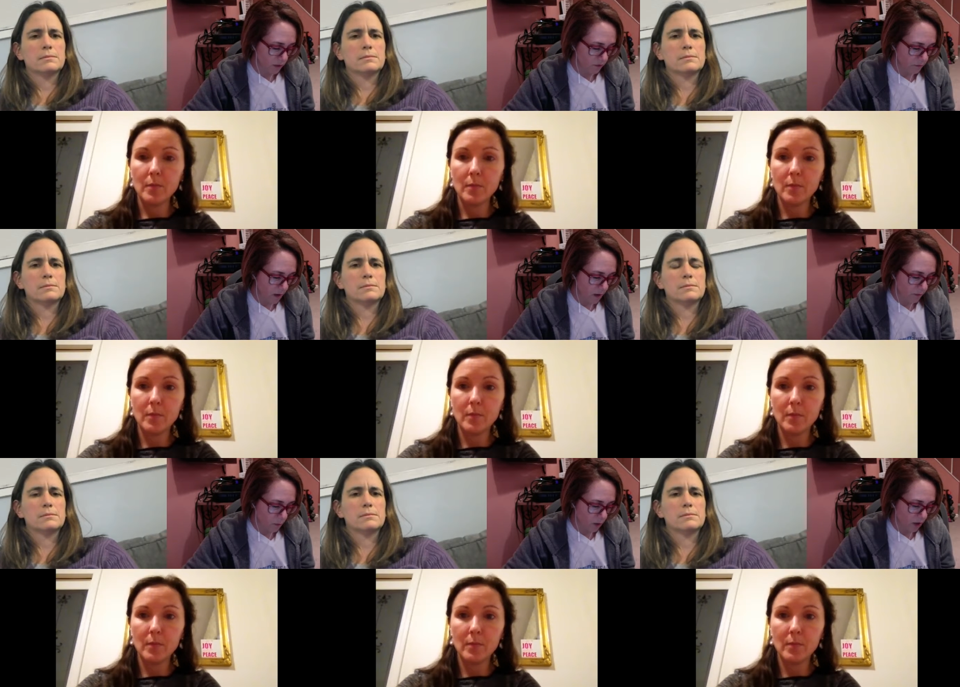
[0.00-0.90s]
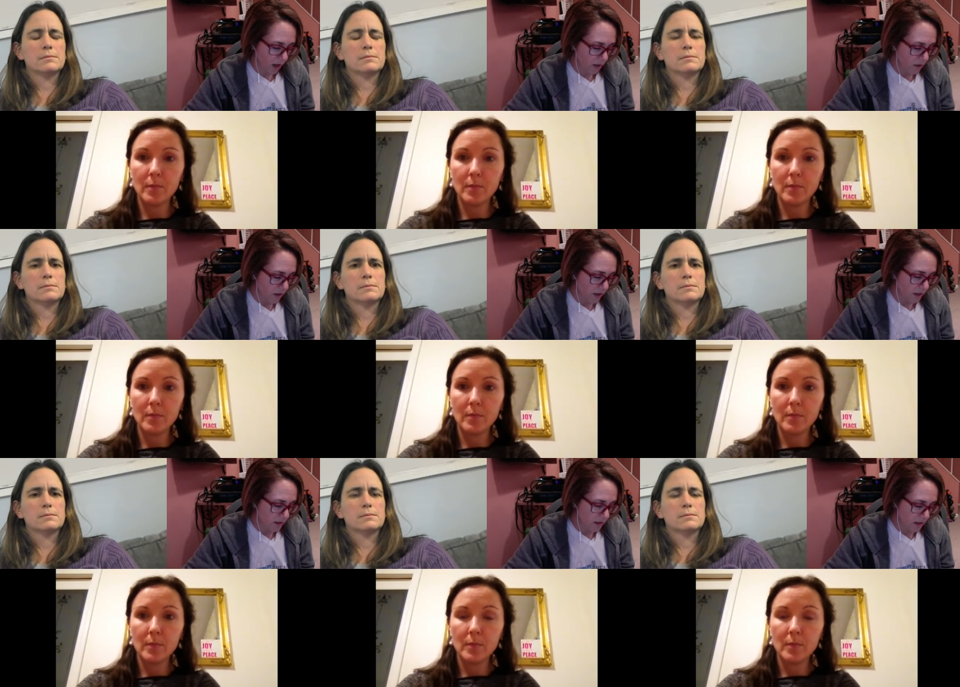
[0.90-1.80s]
Speaker 1: of my workout
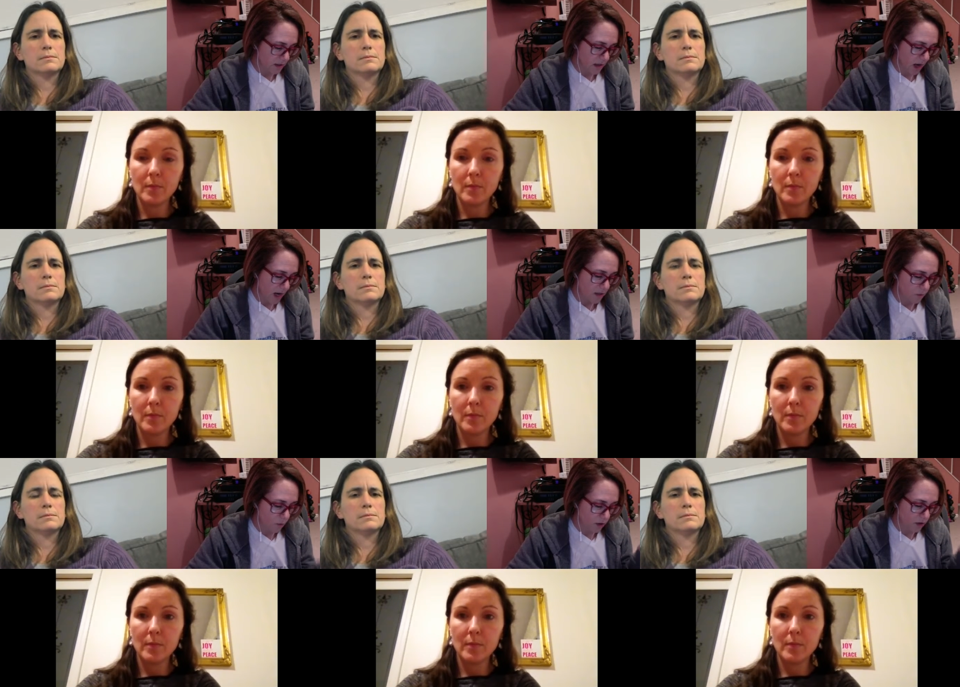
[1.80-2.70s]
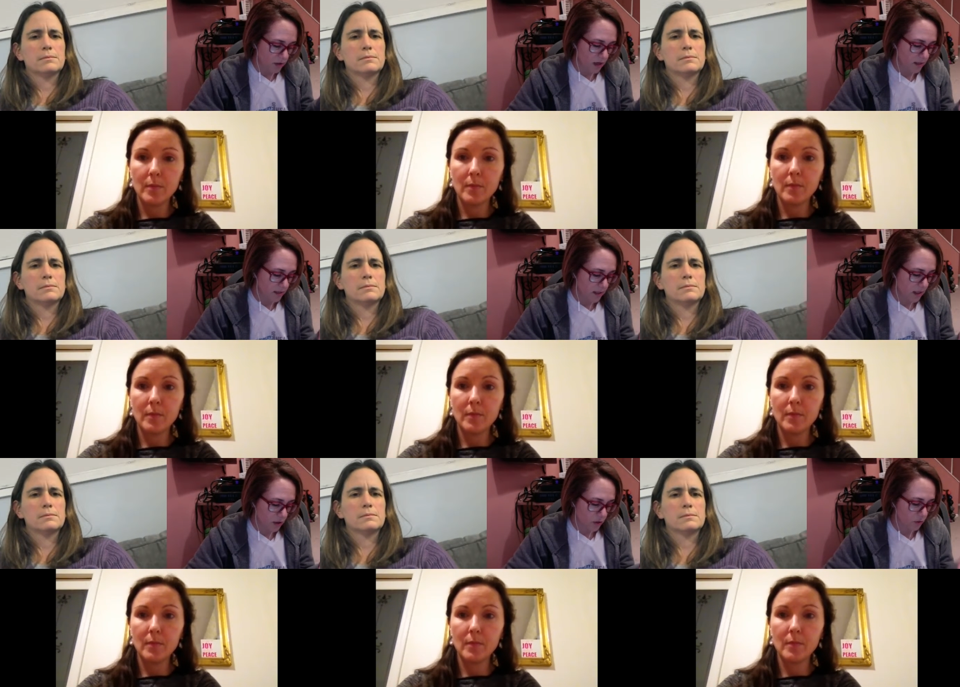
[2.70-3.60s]
things, it had one United
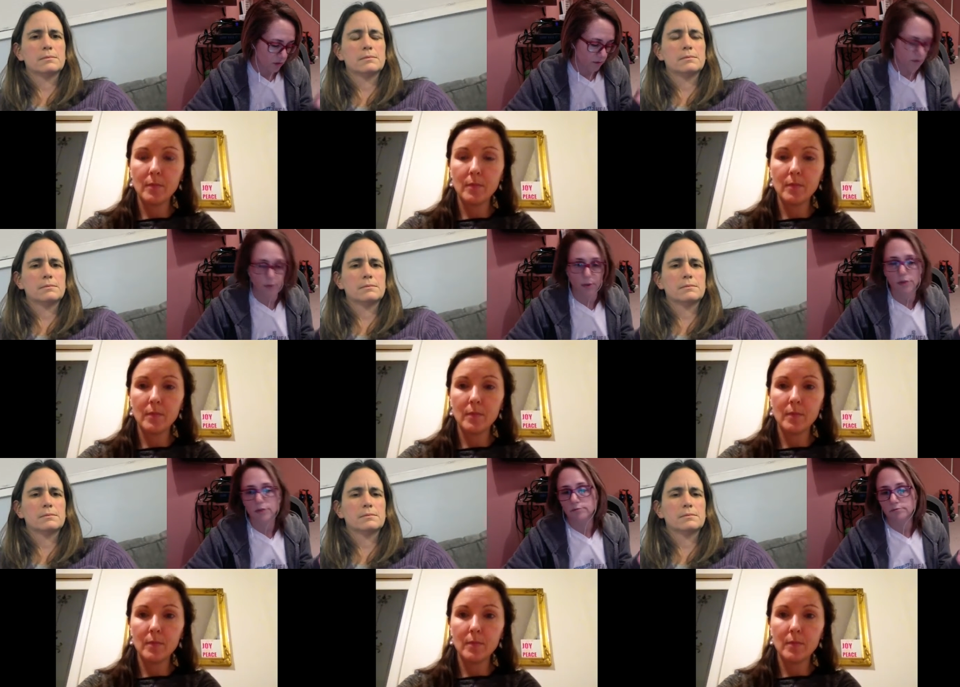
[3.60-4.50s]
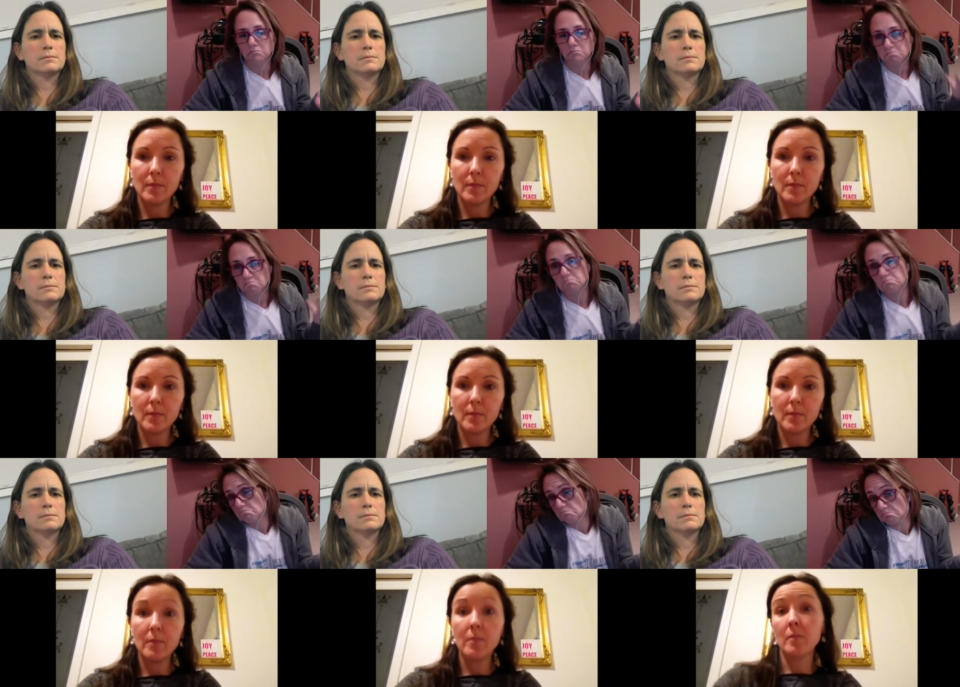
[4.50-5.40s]
States story viewer.
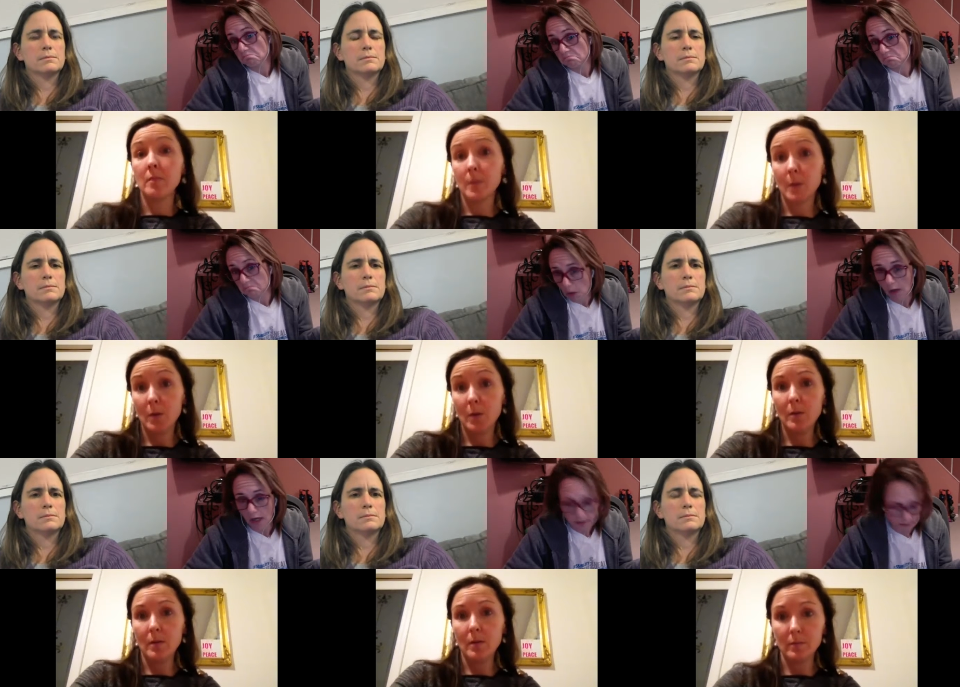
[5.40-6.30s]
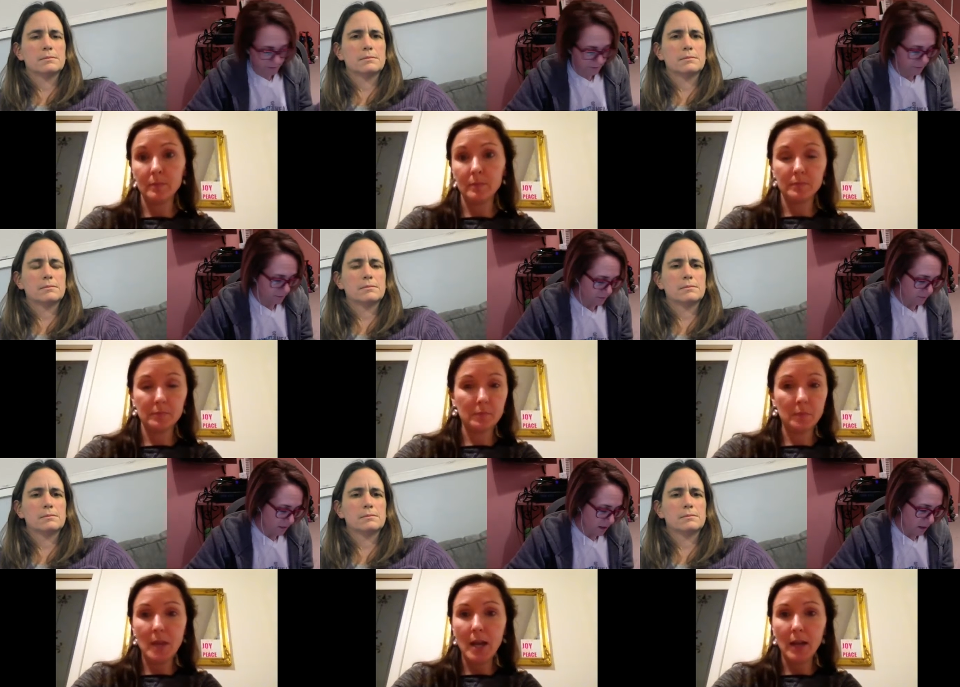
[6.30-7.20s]
Speaker 2: Cool. Okay.
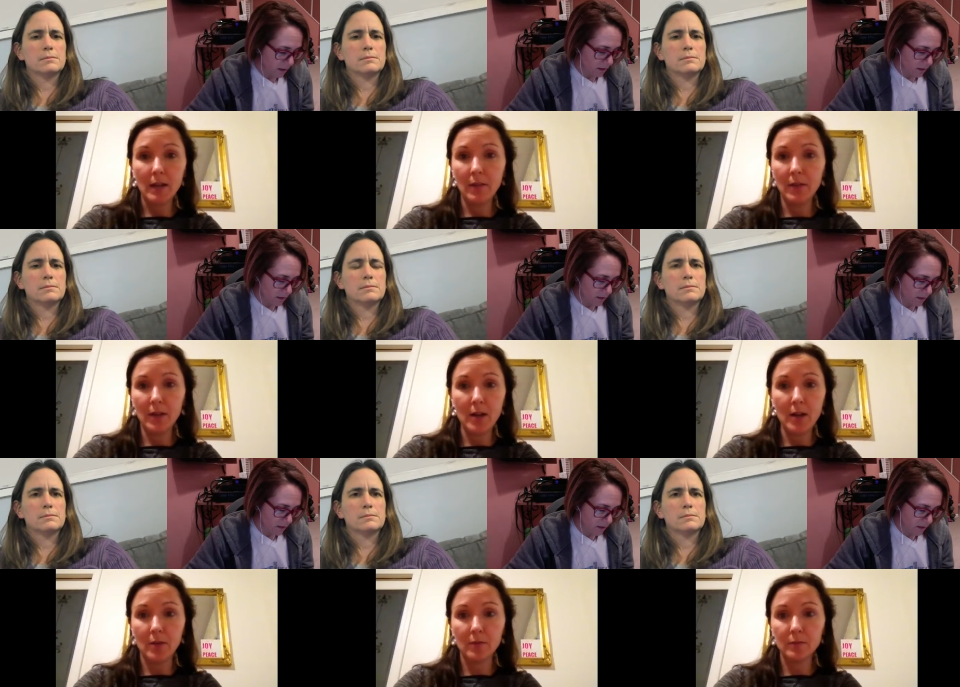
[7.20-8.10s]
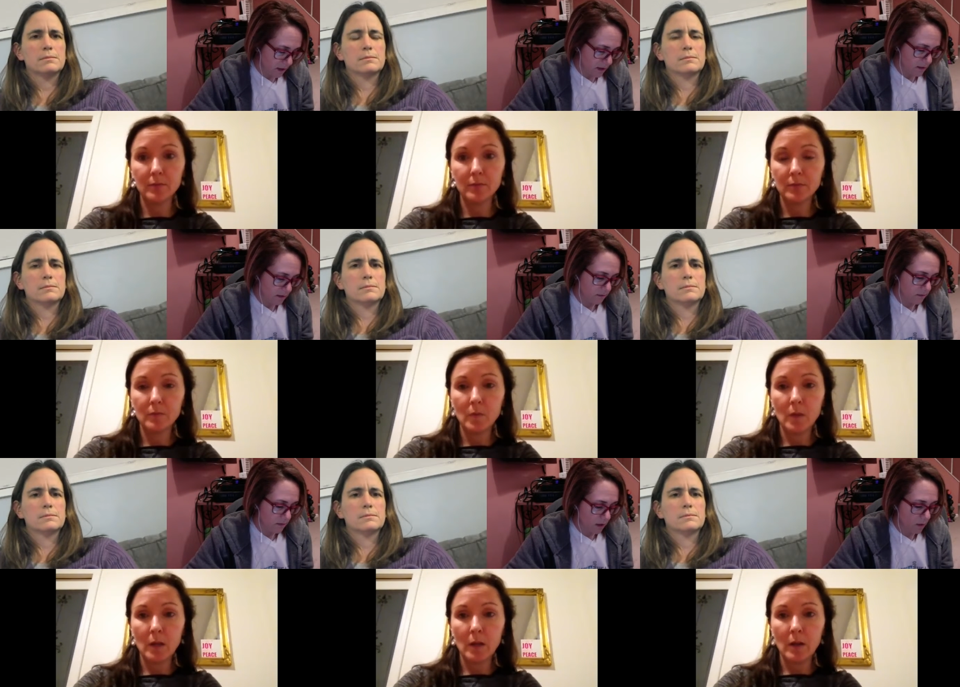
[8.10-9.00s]
Yeah, you never know
Speaker 1: yeah
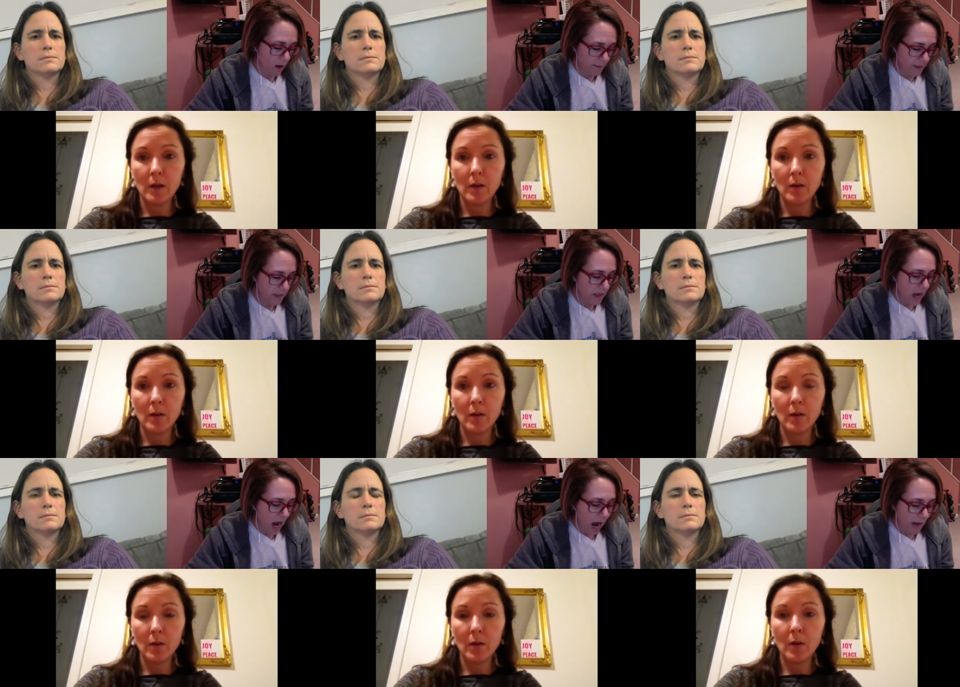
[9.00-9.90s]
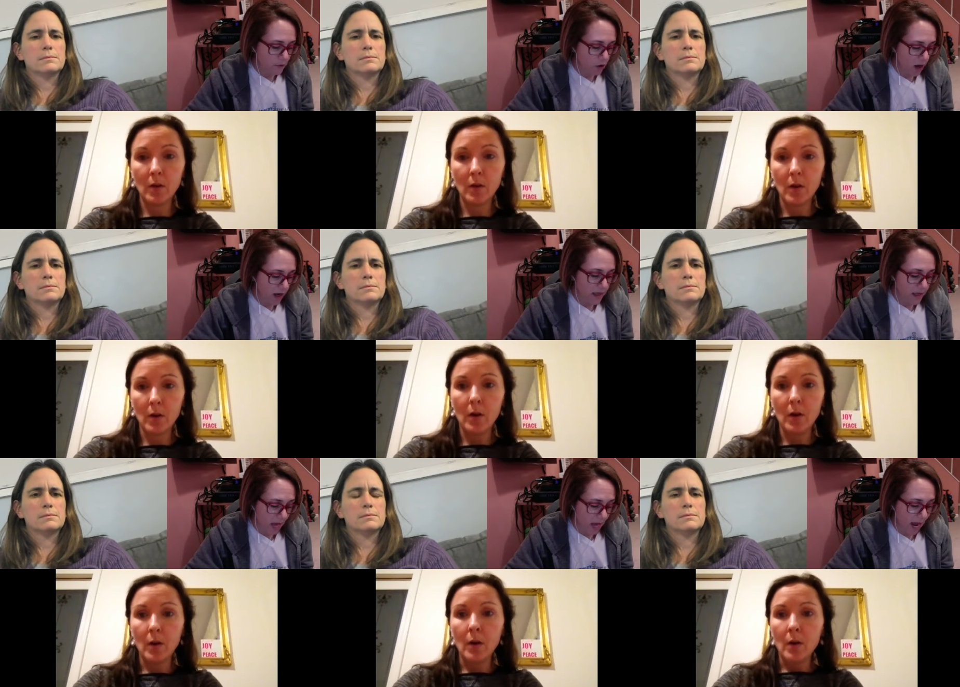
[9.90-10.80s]
so i mean i'm trying
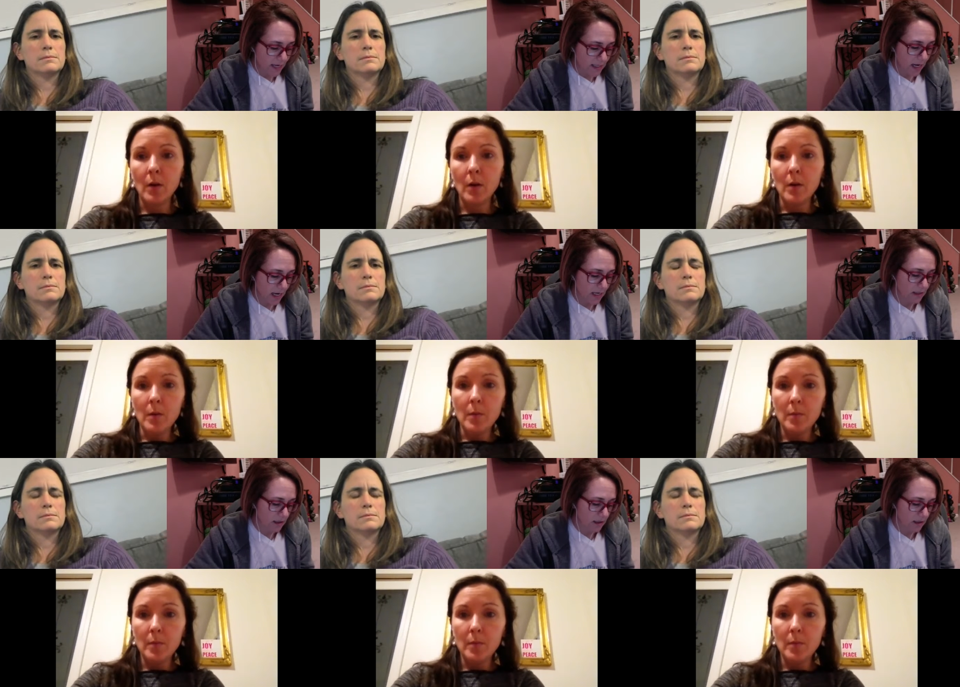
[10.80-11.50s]
that and